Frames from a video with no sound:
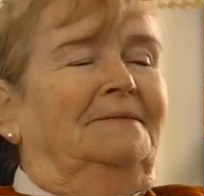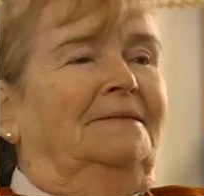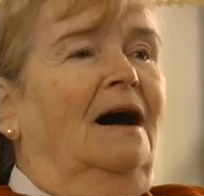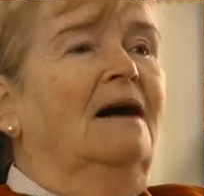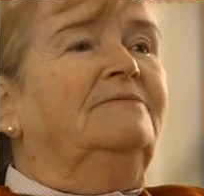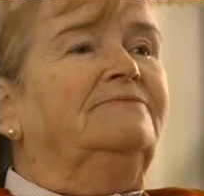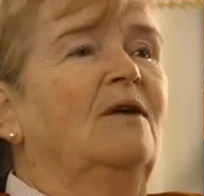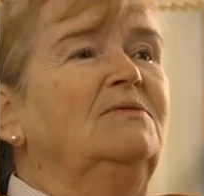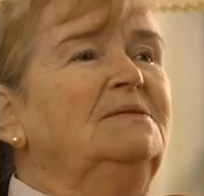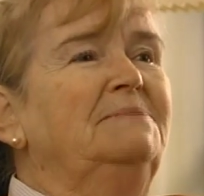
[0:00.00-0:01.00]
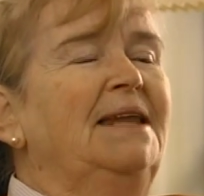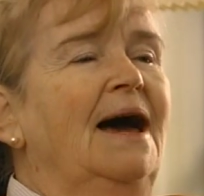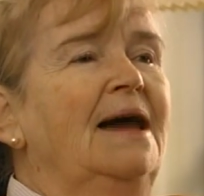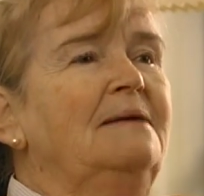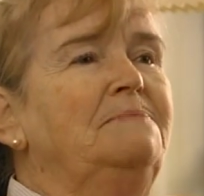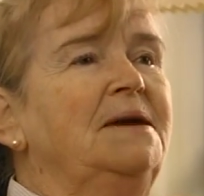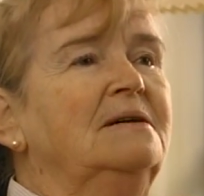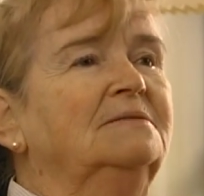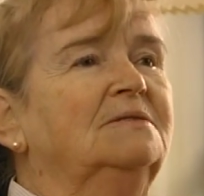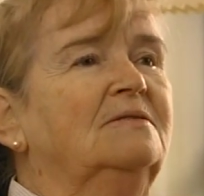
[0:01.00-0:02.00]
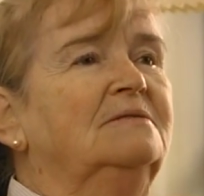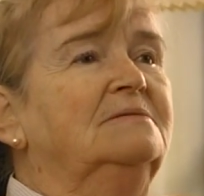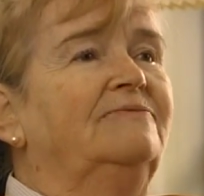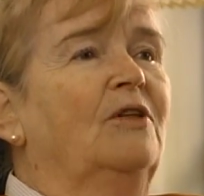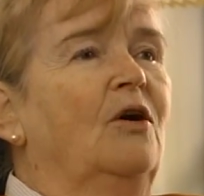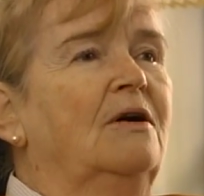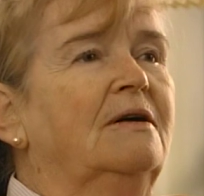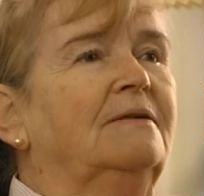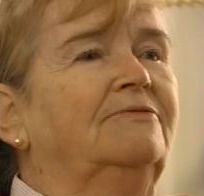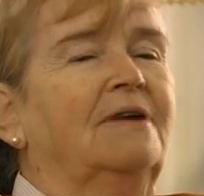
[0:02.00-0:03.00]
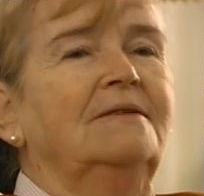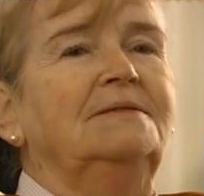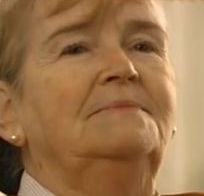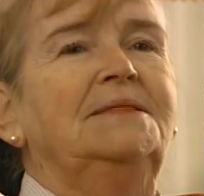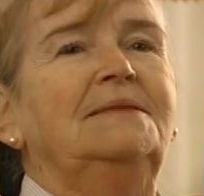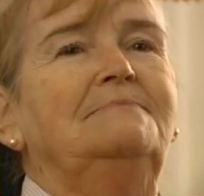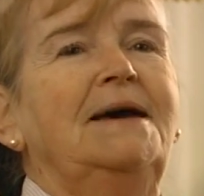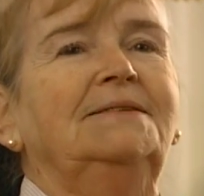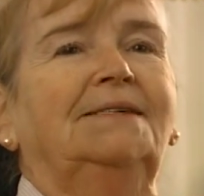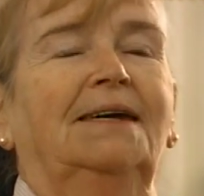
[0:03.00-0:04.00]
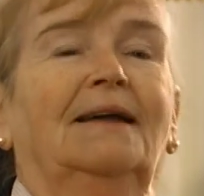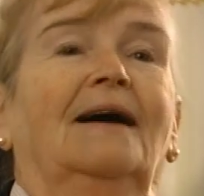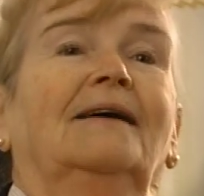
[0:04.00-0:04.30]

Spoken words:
no throwing the banana peels on the floor, throw them in the basket,